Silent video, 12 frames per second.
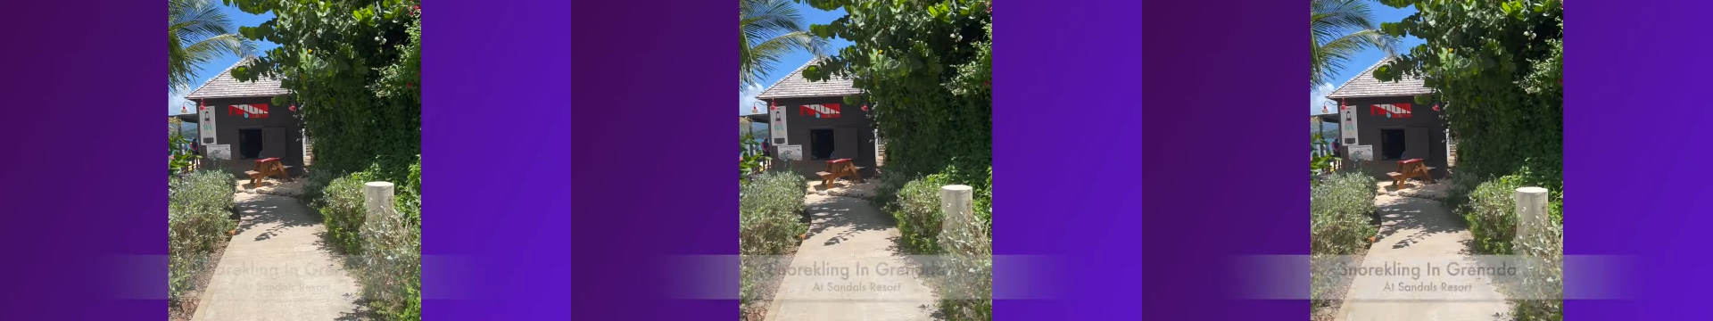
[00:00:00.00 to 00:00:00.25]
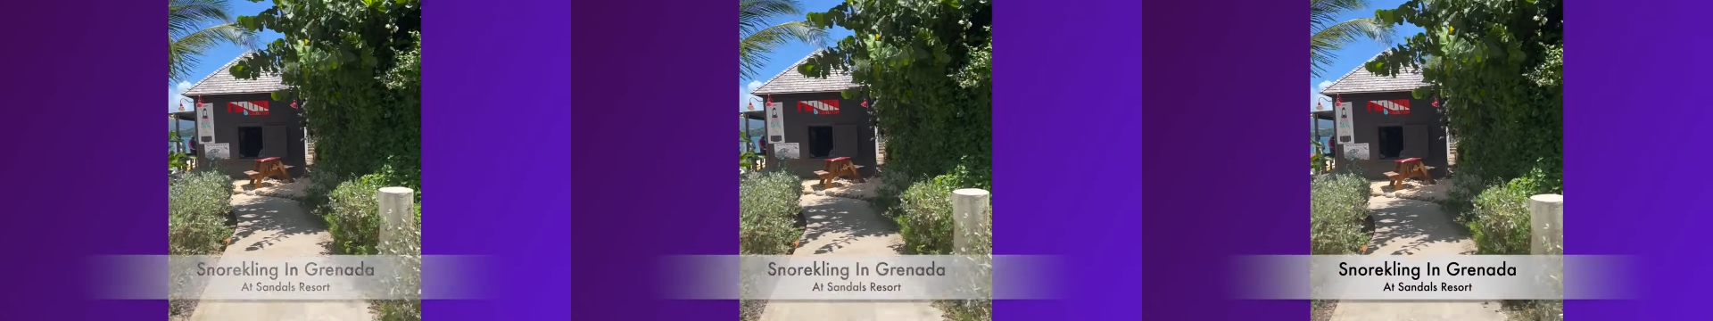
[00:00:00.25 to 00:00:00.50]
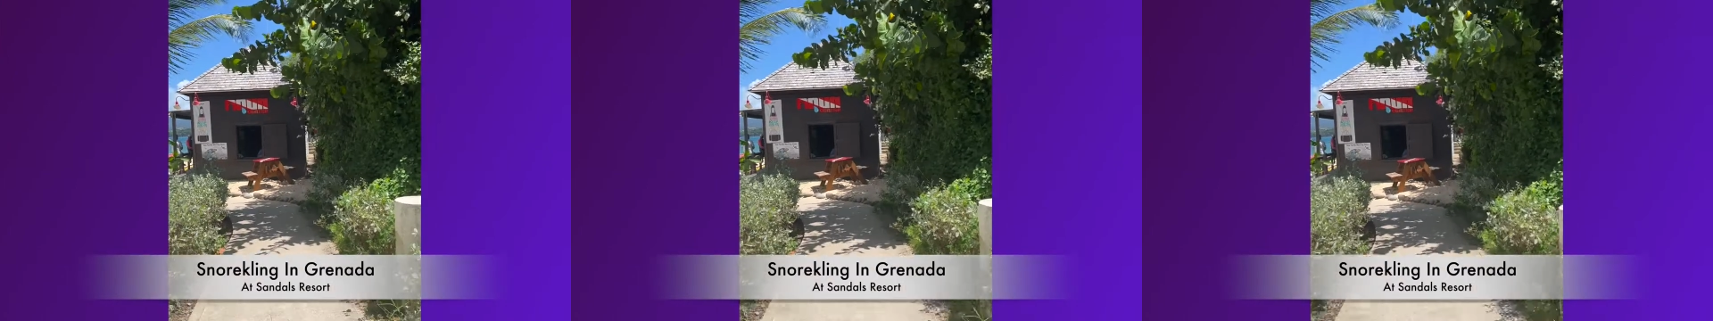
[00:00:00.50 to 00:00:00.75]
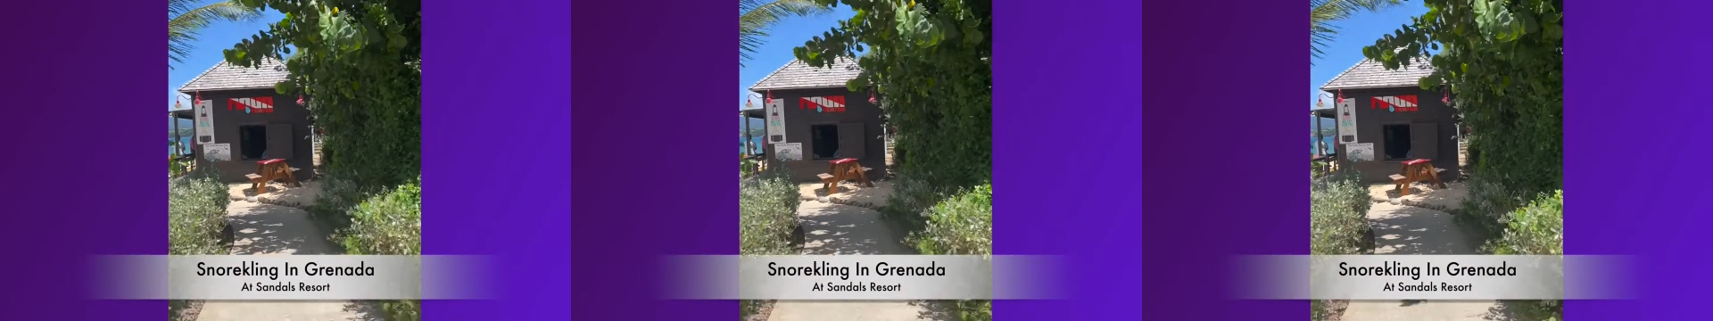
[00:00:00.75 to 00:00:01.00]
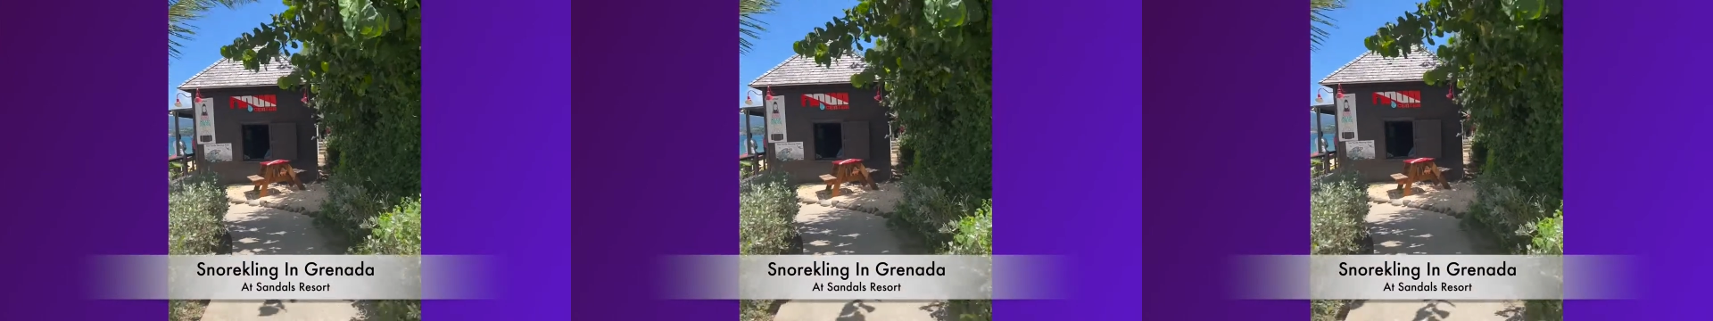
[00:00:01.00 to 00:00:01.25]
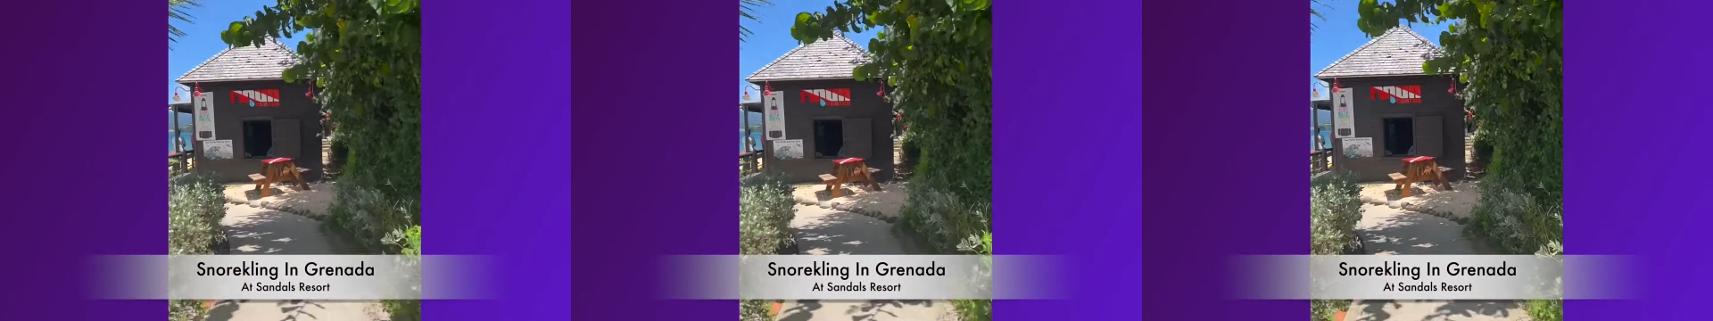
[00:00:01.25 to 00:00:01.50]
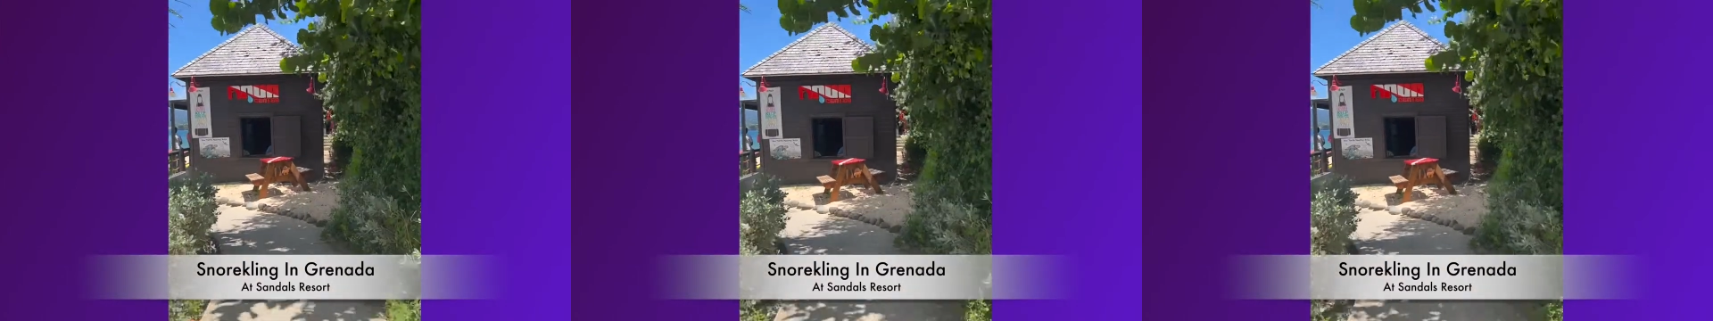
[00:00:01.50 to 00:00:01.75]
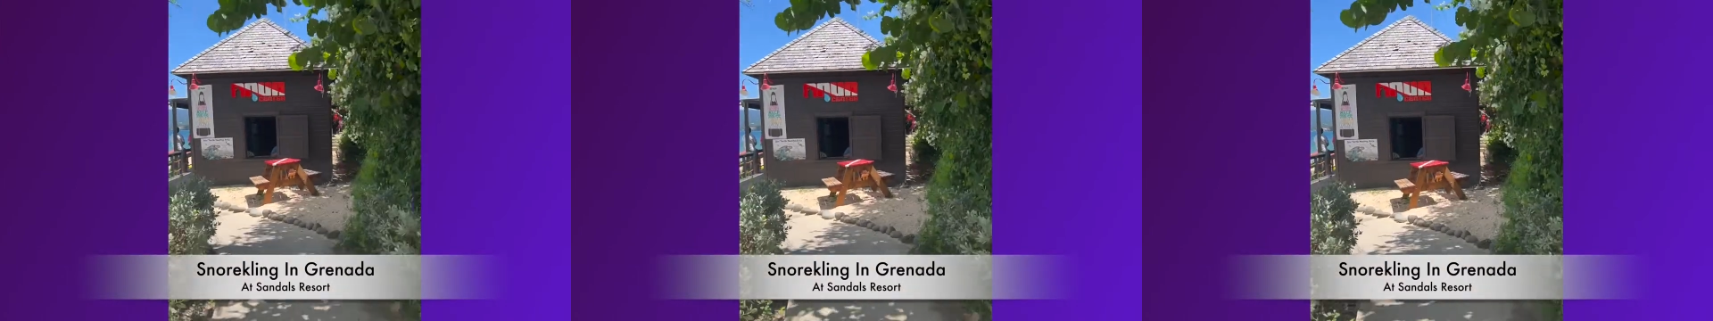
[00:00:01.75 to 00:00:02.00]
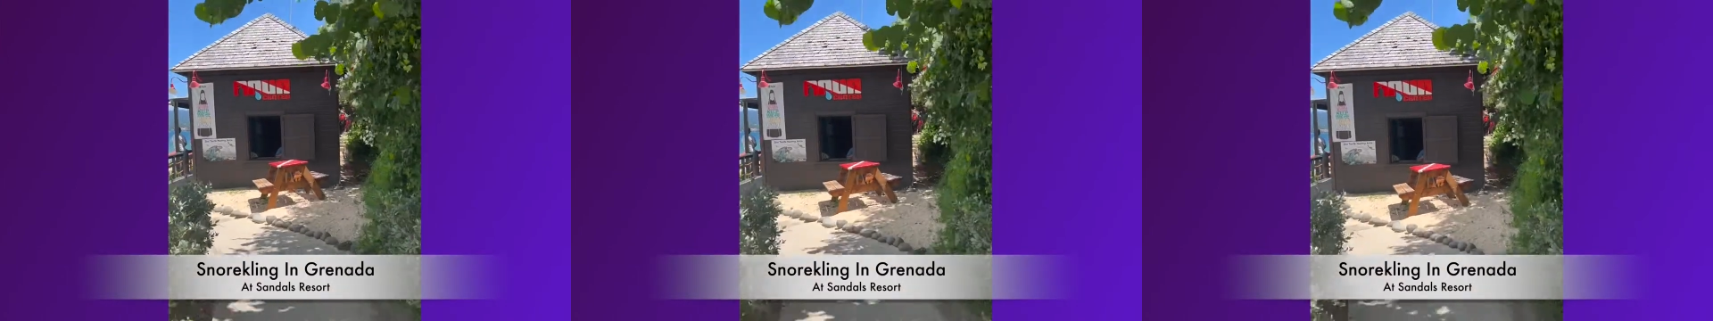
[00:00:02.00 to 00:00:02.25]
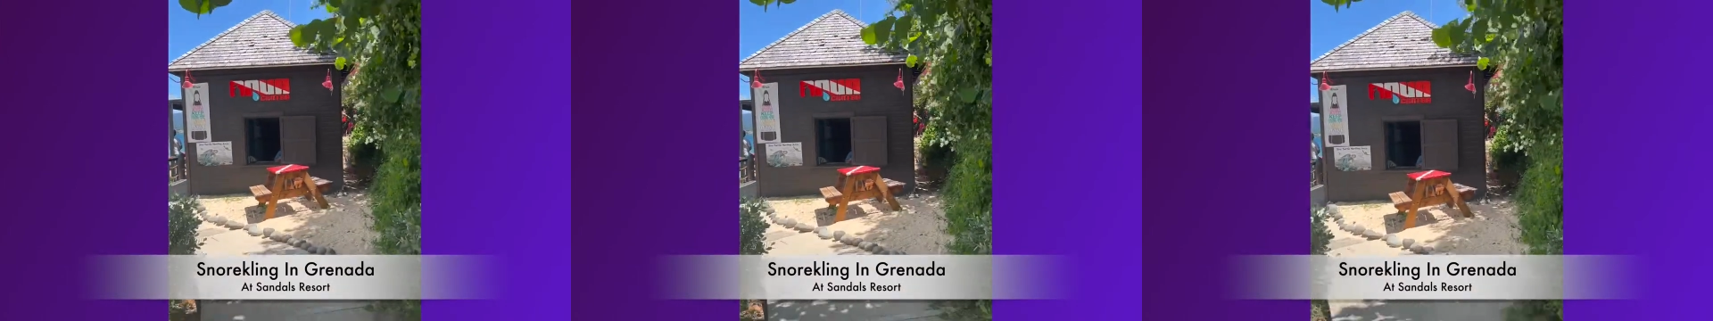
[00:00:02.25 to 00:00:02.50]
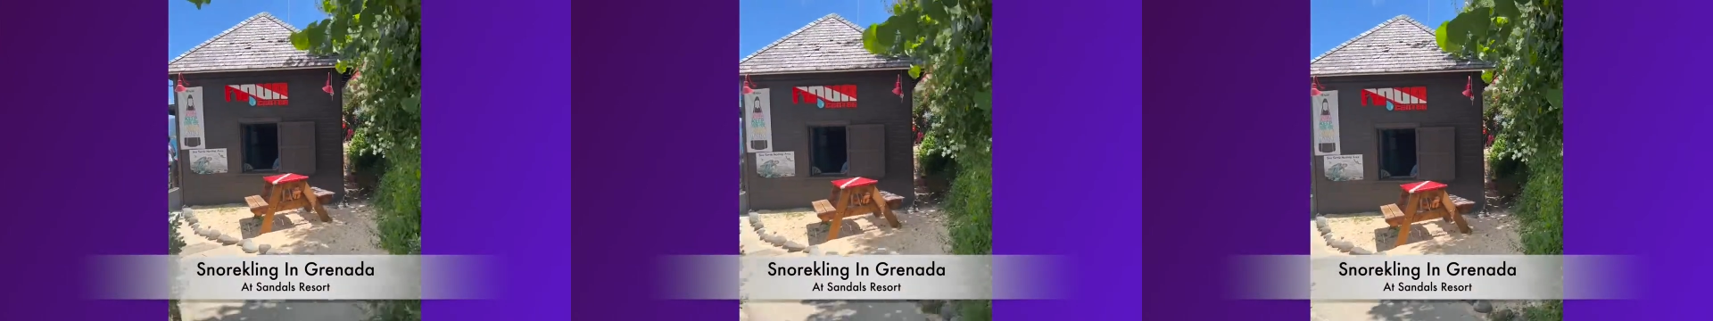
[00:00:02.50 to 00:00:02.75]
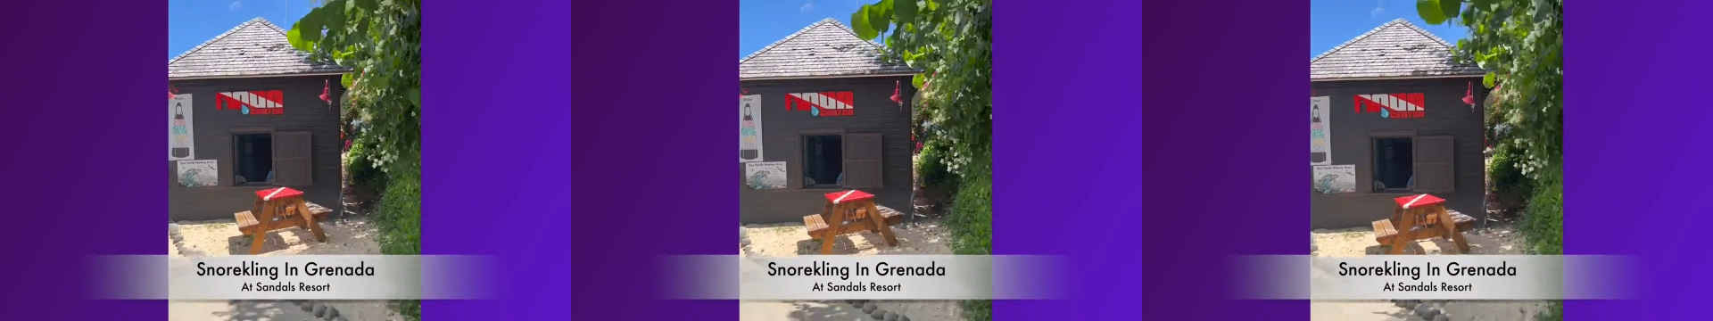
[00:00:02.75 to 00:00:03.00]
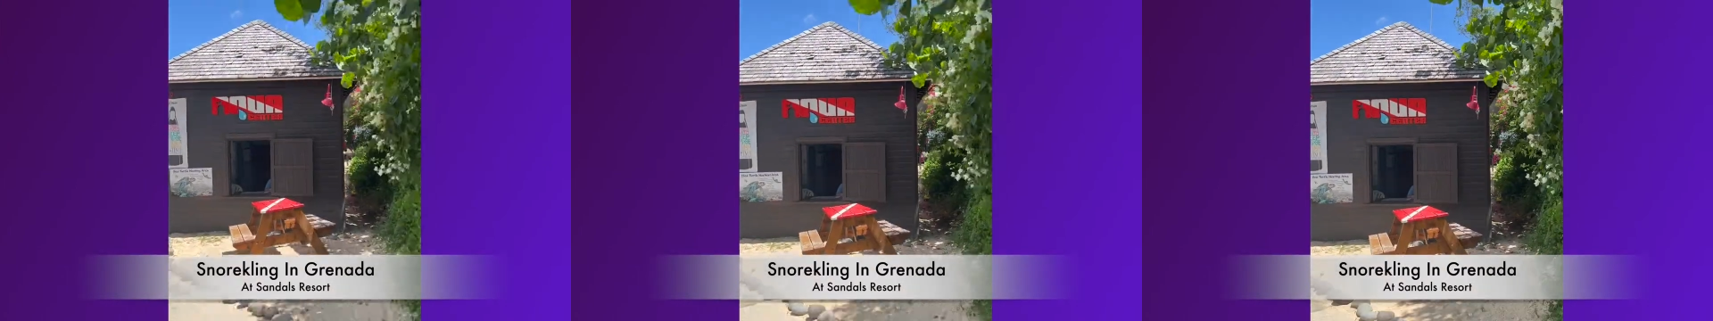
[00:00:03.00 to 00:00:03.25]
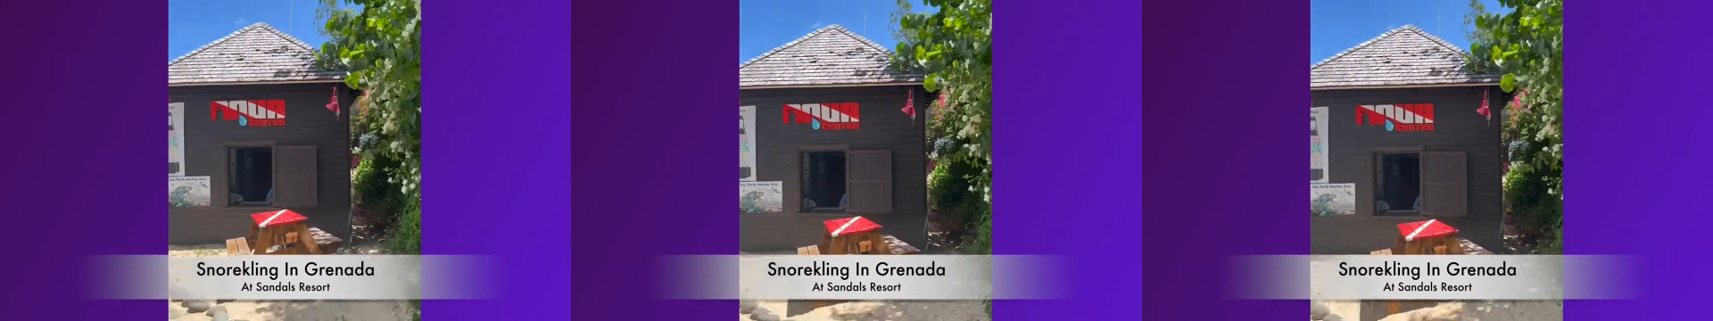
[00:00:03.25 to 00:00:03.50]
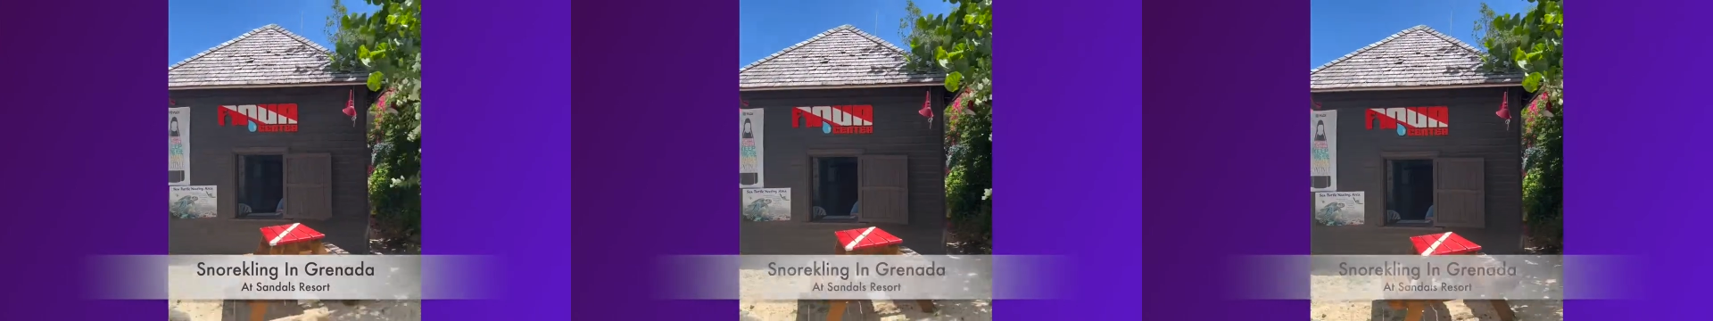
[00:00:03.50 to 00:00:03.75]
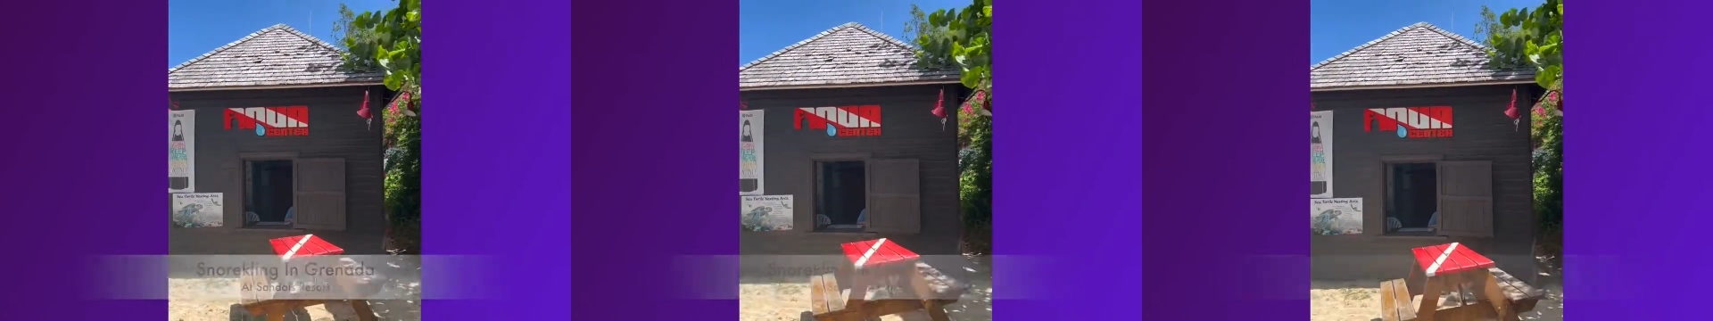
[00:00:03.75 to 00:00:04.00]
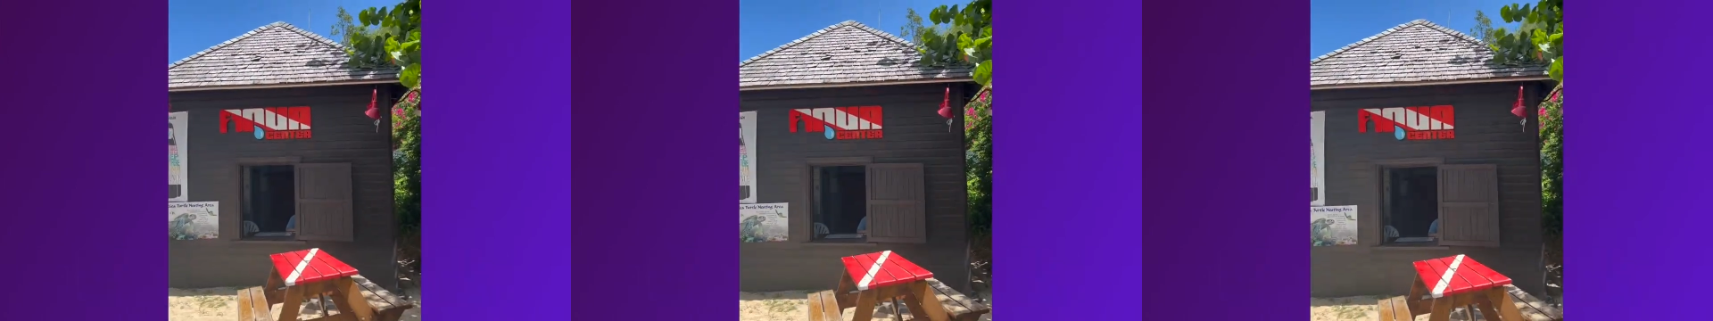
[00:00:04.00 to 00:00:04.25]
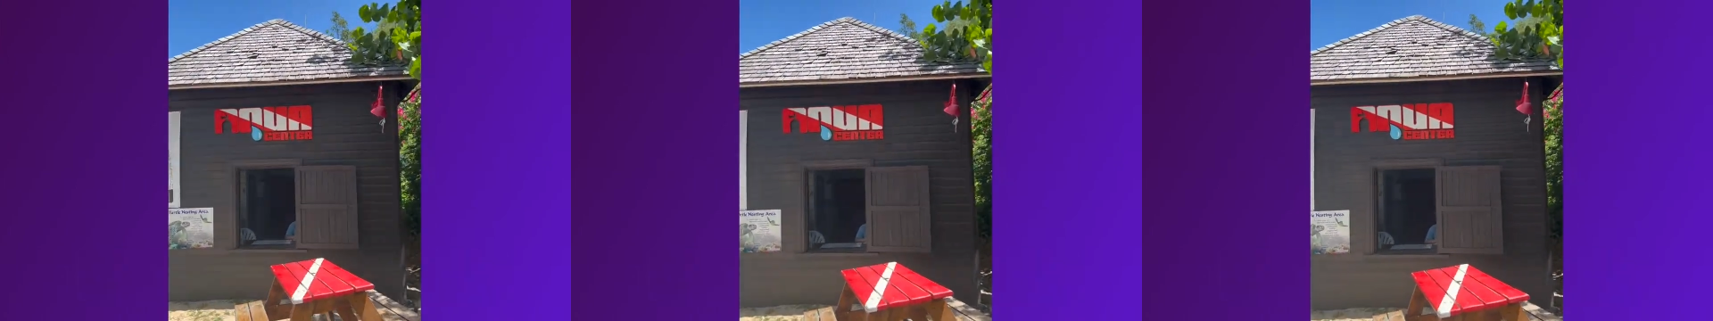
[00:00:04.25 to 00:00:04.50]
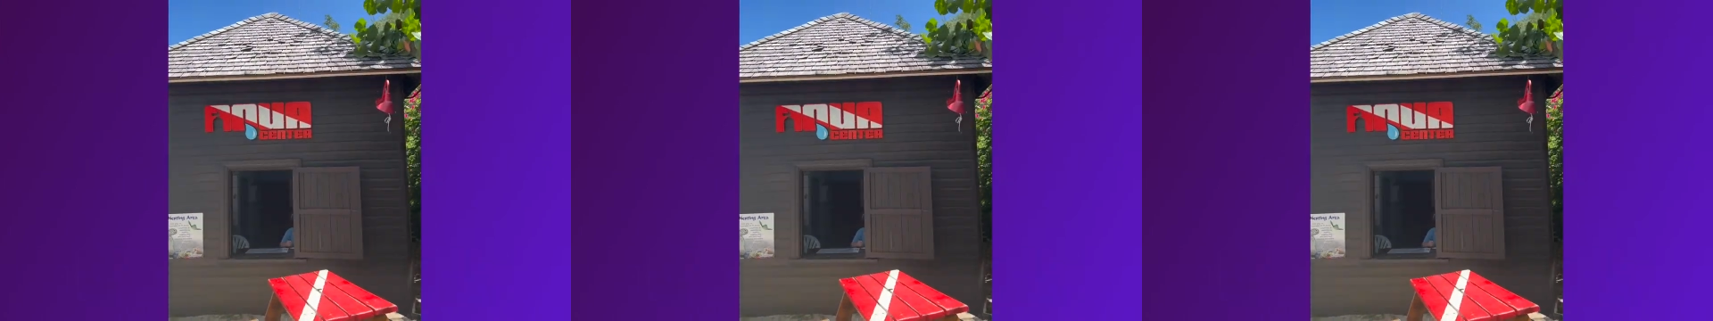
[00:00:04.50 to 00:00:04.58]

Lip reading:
No face is visible, so there are no lips to read.